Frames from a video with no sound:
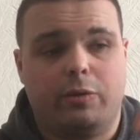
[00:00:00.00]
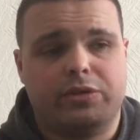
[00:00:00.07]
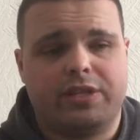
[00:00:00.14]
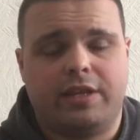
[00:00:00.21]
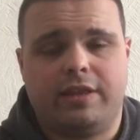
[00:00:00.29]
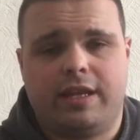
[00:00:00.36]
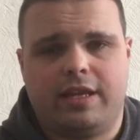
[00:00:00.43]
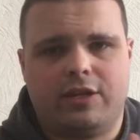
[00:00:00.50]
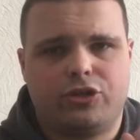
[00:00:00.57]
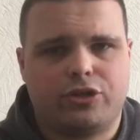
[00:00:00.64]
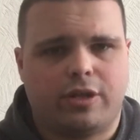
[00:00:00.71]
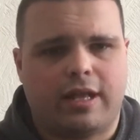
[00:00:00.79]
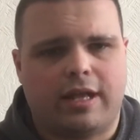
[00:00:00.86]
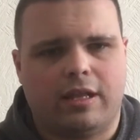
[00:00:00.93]
He was in the
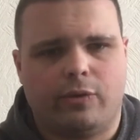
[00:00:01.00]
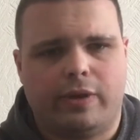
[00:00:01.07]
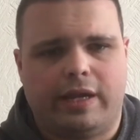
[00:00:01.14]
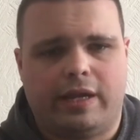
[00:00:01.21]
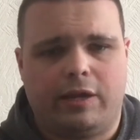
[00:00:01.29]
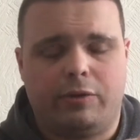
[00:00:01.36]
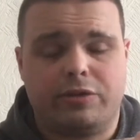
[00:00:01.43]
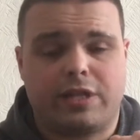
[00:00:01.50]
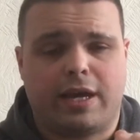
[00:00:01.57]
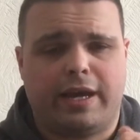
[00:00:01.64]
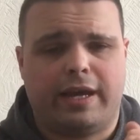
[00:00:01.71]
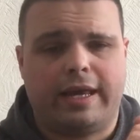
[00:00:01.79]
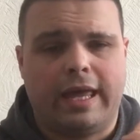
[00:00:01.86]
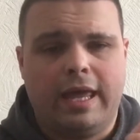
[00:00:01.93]
initial Halloween. He was
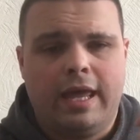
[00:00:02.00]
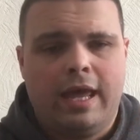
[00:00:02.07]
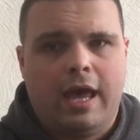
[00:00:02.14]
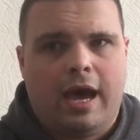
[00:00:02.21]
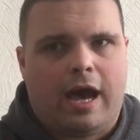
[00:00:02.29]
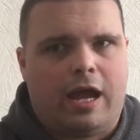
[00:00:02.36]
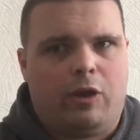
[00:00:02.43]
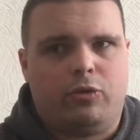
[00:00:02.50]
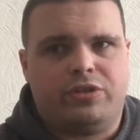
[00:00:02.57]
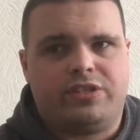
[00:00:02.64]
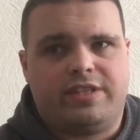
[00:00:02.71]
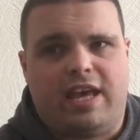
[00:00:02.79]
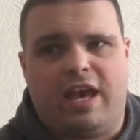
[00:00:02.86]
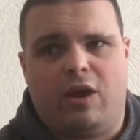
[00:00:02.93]
like, I
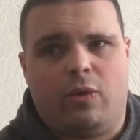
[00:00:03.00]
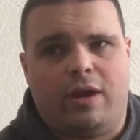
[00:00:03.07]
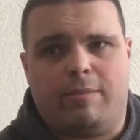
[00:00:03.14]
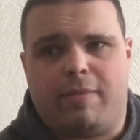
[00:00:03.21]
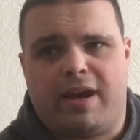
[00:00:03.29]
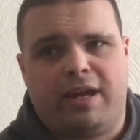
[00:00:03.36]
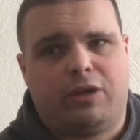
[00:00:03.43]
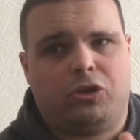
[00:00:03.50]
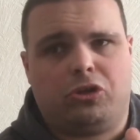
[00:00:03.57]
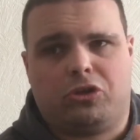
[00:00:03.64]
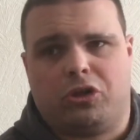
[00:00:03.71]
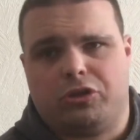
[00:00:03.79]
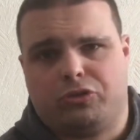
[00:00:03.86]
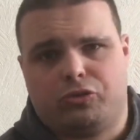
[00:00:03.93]
was there when Michael
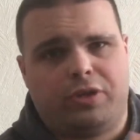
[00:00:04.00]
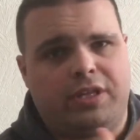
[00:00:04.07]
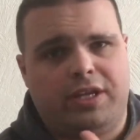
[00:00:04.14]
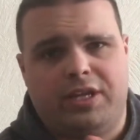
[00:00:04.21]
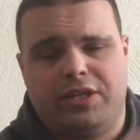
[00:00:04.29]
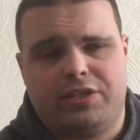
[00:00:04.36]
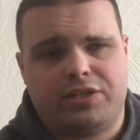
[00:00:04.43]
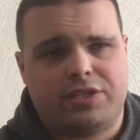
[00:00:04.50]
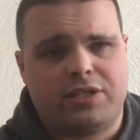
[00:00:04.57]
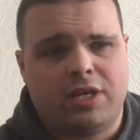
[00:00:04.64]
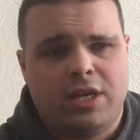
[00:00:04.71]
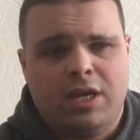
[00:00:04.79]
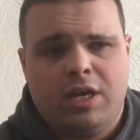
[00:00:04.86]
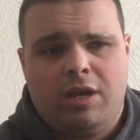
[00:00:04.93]
got
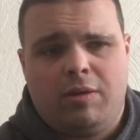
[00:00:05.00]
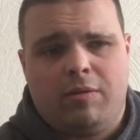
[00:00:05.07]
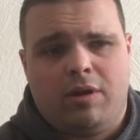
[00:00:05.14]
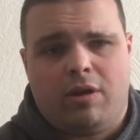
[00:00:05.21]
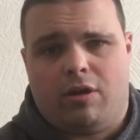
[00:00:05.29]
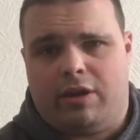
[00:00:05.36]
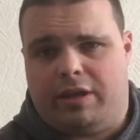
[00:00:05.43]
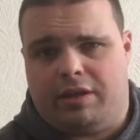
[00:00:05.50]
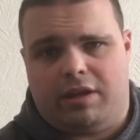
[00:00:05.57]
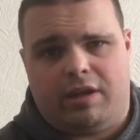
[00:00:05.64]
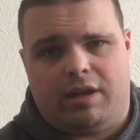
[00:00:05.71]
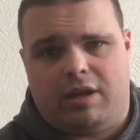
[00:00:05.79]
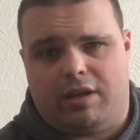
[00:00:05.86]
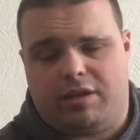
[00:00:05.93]
released.
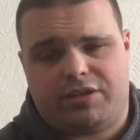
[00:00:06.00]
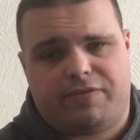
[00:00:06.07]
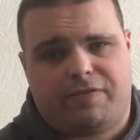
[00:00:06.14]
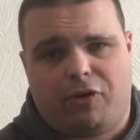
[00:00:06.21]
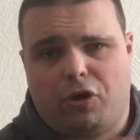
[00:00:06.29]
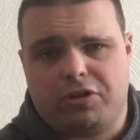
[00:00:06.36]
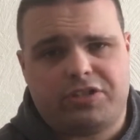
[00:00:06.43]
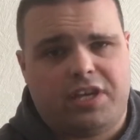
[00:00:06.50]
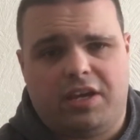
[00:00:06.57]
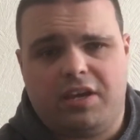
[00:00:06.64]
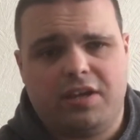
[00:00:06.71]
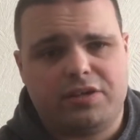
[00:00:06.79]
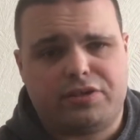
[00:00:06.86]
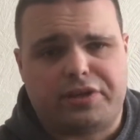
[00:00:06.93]
It's 40
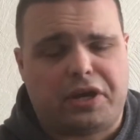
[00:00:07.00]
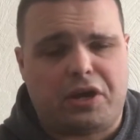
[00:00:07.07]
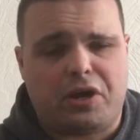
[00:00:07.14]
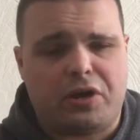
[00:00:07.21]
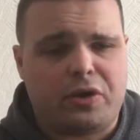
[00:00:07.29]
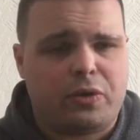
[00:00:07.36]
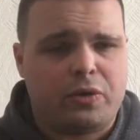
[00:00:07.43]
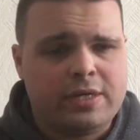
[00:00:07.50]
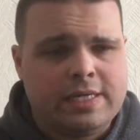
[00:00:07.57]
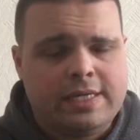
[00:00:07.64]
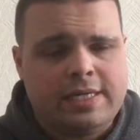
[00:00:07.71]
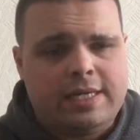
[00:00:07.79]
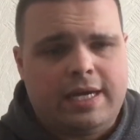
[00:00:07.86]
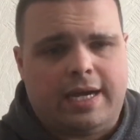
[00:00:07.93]
years ago.
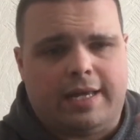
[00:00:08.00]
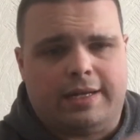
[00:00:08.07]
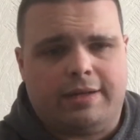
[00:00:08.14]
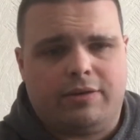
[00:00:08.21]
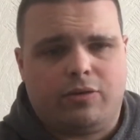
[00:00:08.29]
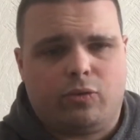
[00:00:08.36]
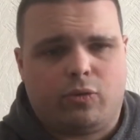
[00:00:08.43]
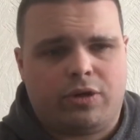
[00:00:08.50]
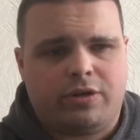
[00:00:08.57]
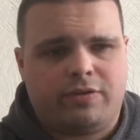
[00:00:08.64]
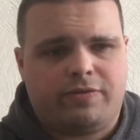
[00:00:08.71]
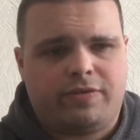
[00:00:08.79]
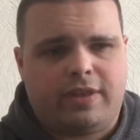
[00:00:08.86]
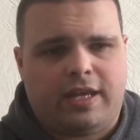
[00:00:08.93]
And one
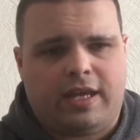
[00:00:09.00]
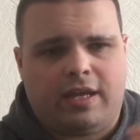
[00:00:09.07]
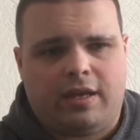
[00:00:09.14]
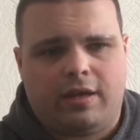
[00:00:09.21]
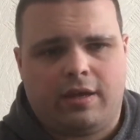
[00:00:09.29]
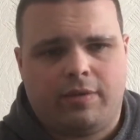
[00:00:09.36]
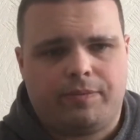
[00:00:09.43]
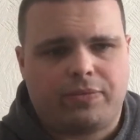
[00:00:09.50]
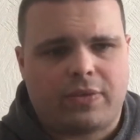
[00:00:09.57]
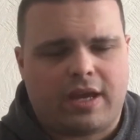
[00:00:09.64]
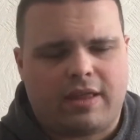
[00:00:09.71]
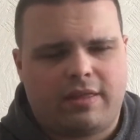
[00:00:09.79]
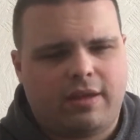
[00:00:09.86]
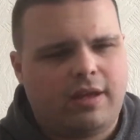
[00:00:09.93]
of I
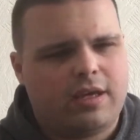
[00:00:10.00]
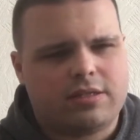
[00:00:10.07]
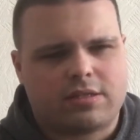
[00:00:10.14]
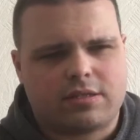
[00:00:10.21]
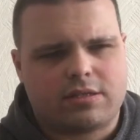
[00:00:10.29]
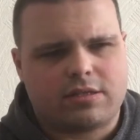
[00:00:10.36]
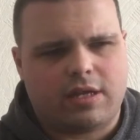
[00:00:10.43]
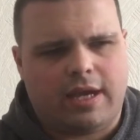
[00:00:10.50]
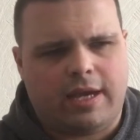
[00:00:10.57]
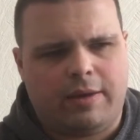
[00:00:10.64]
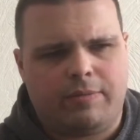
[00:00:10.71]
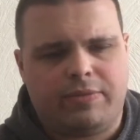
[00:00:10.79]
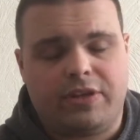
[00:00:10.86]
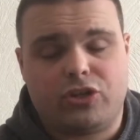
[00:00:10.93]
think it's
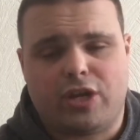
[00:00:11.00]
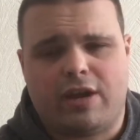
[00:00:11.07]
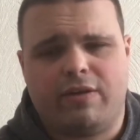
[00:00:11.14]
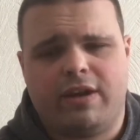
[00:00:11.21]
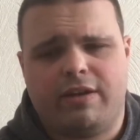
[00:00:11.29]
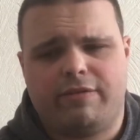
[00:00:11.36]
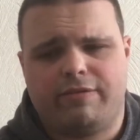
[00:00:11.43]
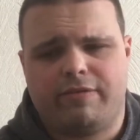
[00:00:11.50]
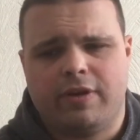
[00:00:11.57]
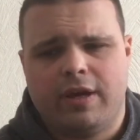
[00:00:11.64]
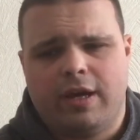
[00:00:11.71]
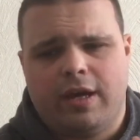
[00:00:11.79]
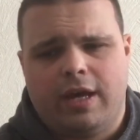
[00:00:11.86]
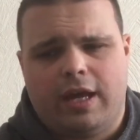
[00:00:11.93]
the sheriff,
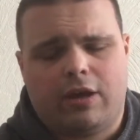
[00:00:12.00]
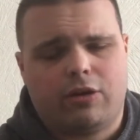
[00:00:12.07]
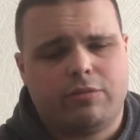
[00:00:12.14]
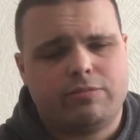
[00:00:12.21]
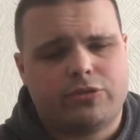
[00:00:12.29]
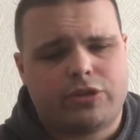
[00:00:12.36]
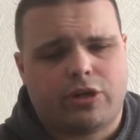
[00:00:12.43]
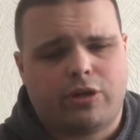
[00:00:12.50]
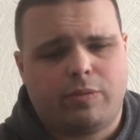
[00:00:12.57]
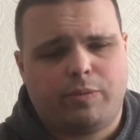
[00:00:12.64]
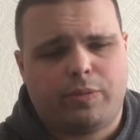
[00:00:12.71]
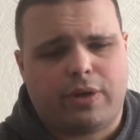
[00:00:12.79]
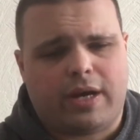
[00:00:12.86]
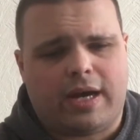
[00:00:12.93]
he comes
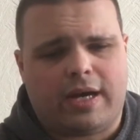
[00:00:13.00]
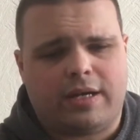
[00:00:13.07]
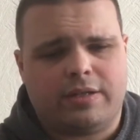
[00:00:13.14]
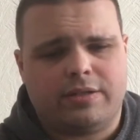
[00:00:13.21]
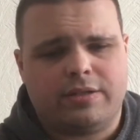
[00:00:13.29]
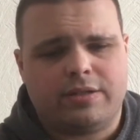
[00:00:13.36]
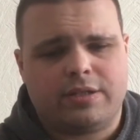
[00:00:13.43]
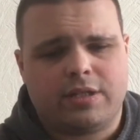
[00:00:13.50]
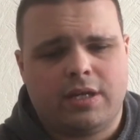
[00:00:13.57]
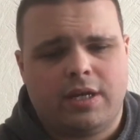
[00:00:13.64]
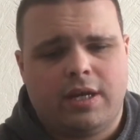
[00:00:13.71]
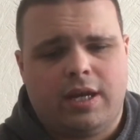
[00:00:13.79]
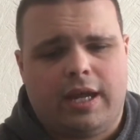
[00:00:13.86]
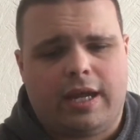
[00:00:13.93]
up and
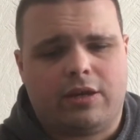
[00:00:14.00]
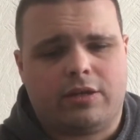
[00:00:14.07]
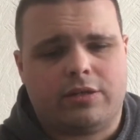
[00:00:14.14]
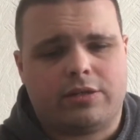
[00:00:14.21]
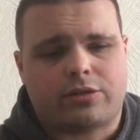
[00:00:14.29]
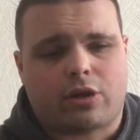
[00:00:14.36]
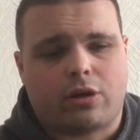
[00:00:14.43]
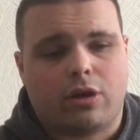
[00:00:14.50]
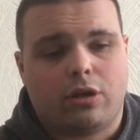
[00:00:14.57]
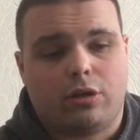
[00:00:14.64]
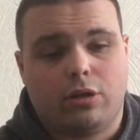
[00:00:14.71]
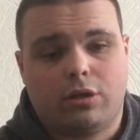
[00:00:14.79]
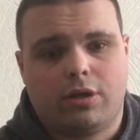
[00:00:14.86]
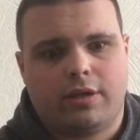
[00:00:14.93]
he goes,
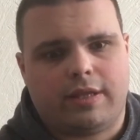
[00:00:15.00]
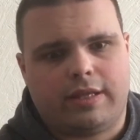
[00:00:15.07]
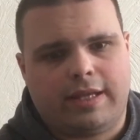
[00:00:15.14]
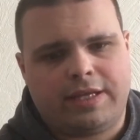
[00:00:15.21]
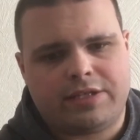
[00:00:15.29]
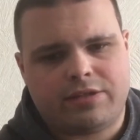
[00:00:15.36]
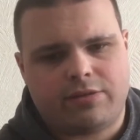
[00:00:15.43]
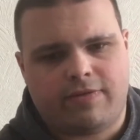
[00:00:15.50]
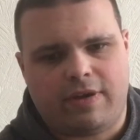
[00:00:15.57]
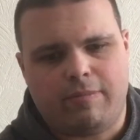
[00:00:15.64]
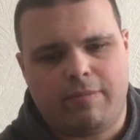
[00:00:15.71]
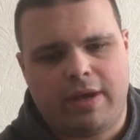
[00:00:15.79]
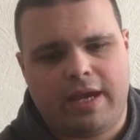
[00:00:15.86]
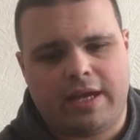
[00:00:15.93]
look at the list of
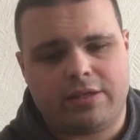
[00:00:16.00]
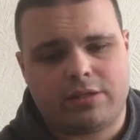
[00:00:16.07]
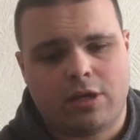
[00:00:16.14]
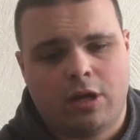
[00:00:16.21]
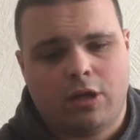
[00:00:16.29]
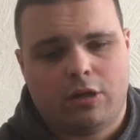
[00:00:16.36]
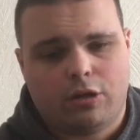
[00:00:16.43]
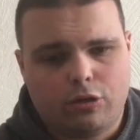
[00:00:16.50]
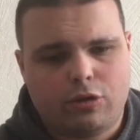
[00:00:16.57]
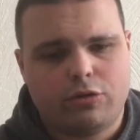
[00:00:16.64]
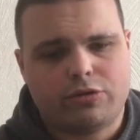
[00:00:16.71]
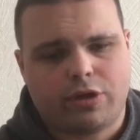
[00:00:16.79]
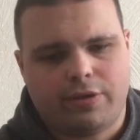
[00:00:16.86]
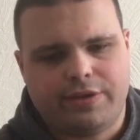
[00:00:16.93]
inmates. Look
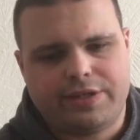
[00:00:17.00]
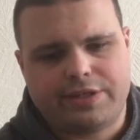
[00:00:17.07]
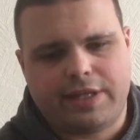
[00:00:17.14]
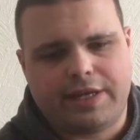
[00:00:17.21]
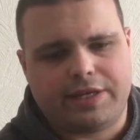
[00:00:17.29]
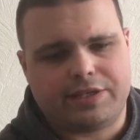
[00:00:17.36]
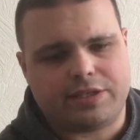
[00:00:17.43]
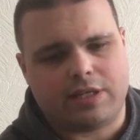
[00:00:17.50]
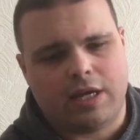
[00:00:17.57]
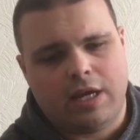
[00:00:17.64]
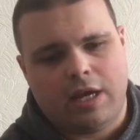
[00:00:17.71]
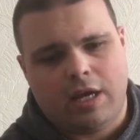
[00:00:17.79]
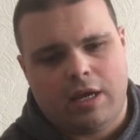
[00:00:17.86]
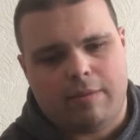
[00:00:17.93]
who's on this list.
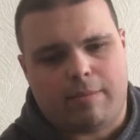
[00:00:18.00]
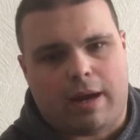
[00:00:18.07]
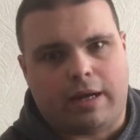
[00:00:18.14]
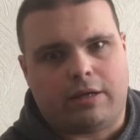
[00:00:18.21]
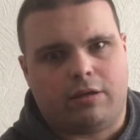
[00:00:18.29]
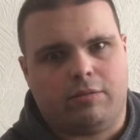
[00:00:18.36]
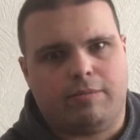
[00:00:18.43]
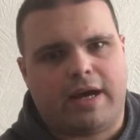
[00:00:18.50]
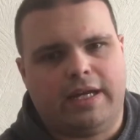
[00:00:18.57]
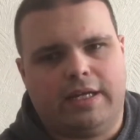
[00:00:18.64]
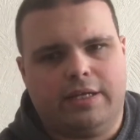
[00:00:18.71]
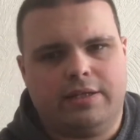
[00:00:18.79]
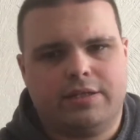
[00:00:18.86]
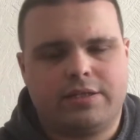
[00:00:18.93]
Michael
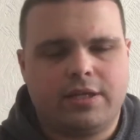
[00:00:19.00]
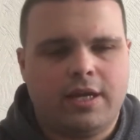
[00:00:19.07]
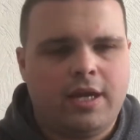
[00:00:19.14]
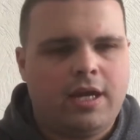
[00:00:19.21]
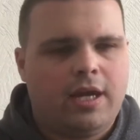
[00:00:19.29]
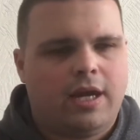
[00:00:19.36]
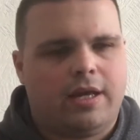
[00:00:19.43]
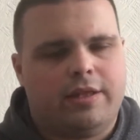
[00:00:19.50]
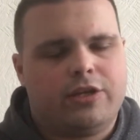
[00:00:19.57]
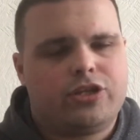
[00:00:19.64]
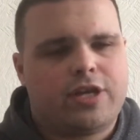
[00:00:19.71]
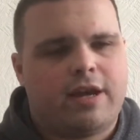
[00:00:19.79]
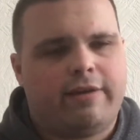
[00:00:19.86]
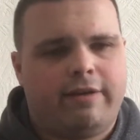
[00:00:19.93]
Myers. And the
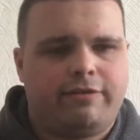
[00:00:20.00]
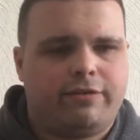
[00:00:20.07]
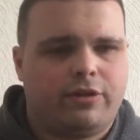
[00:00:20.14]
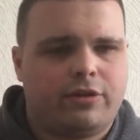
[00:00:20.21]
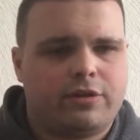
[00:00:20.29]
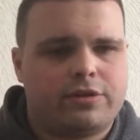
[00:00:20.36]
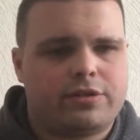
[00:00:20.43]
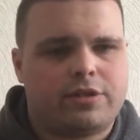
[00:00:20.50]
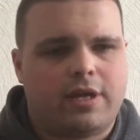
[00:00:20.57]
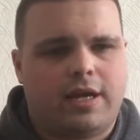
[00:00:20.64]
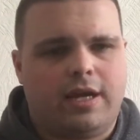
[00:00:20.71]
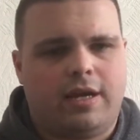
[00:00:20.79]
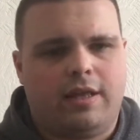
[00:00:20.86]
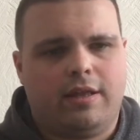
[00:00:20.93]
sheriff looks
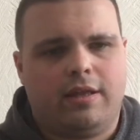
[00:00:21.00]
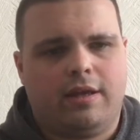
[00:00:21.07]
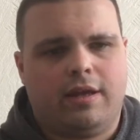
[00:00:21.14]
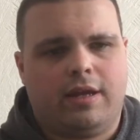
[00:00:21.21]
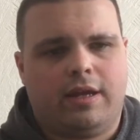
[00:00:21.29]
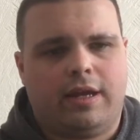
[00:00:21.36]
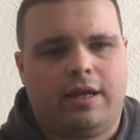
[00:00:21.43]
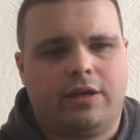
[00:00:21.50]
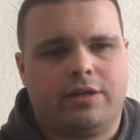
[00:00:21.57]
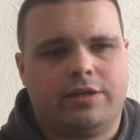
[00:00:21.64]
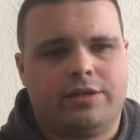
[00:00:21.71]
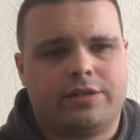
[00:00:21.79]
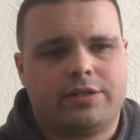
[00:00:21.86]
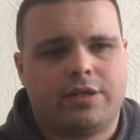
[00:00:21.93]
and he
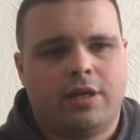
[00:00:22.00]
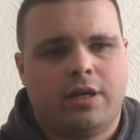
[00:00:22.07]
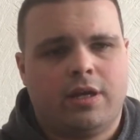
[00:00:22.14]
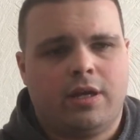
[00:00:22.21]
goes,